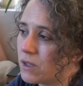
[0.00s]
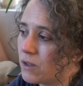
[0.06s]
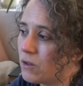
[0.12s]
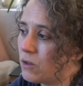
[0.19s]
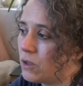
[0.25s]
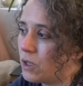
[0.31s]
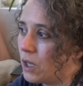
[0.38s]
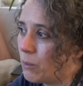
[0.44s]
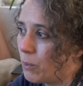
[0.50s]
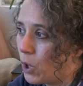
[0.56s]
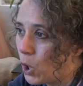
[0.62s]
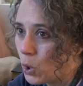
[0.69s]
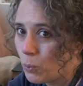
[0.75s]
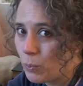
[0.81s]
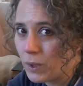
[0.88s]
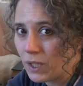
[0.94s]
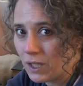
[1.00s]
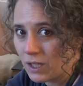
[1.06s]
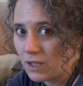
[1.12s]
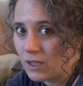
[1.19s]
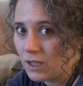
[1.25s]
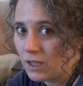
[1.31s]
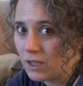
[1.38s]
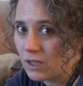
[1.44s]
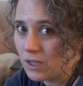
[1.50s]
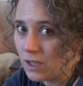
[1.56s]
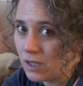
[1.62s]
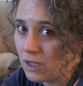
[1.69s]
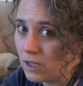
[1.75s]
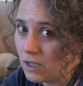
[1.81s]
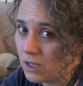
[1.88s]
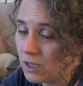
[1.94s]
So I'm hoping it,
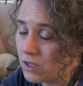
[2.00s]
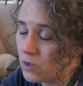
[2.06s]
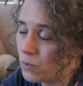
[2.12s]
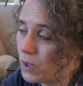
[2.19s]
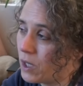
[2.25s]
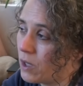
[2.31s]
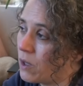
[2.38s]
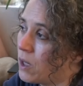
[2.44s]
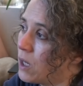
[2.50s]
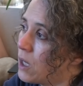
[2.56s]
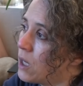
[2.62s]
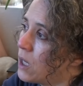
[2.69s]
it does well.